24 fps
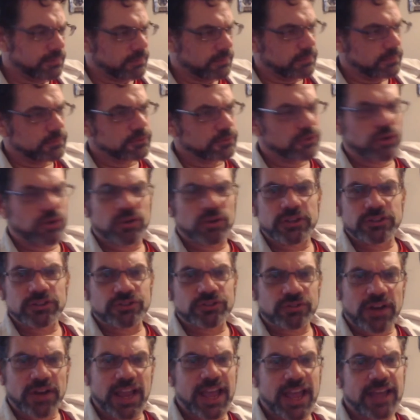Talking
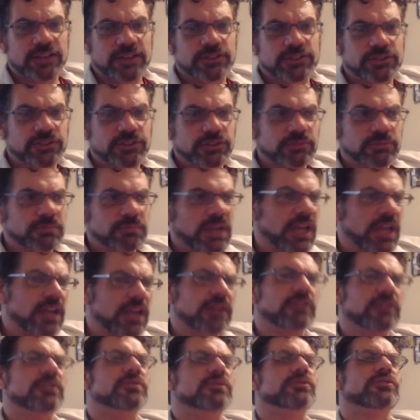trash behind
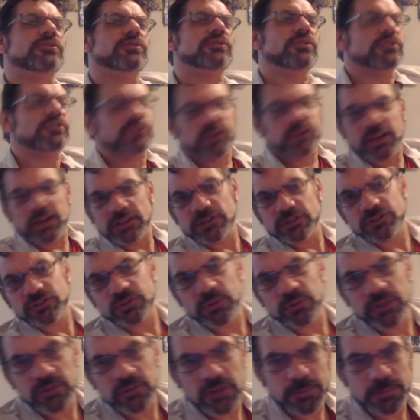closed doors, trying to destroy
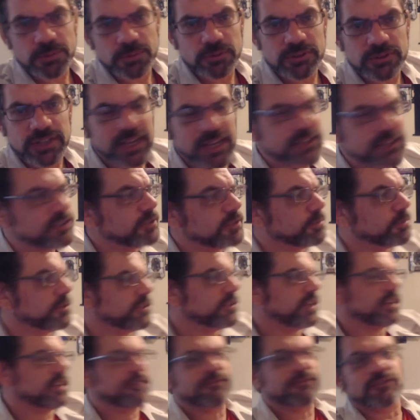their reputation,
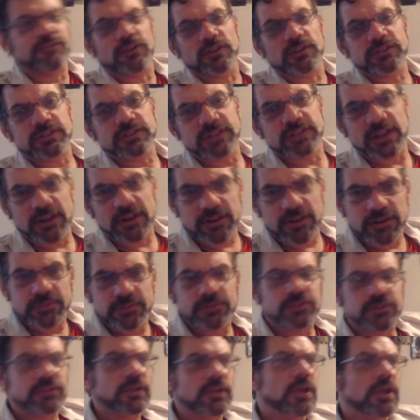presenting false
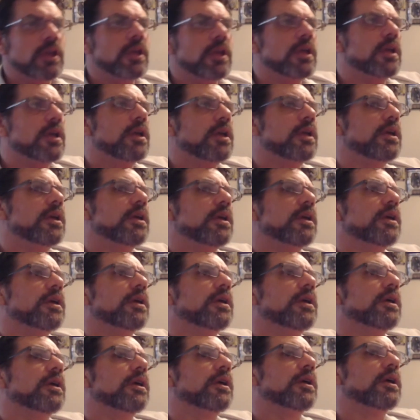narratives,
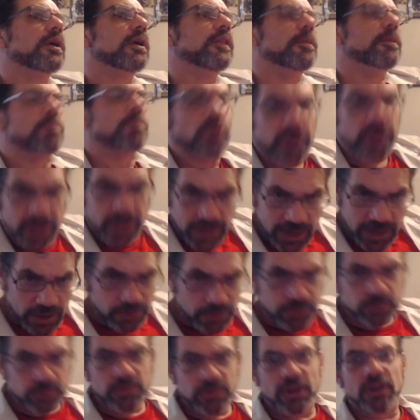then putting it out
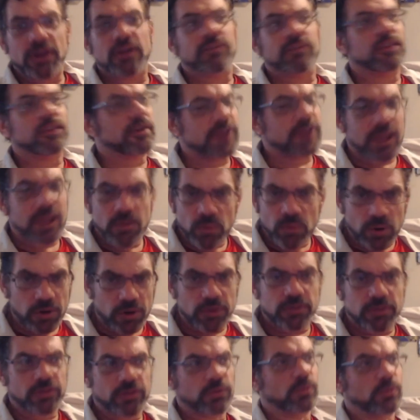through their
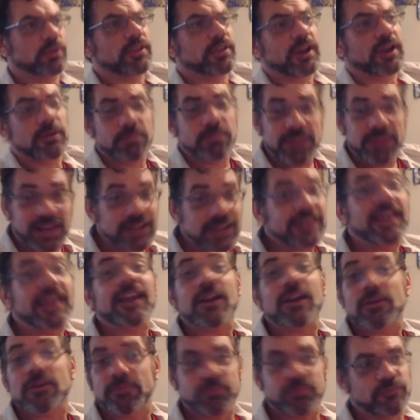networks or their
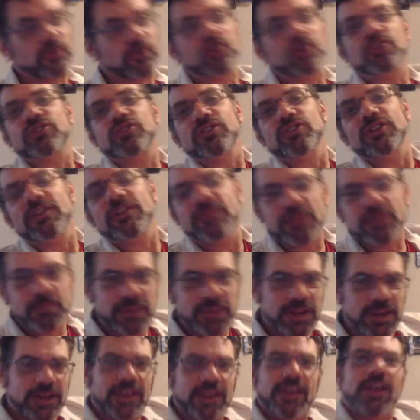version of the
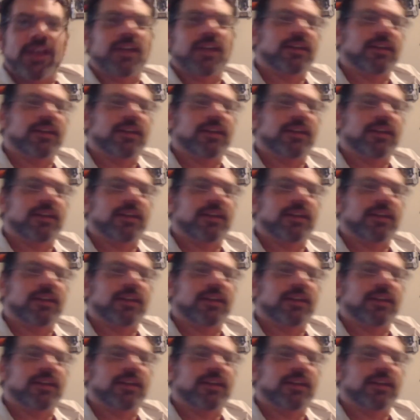media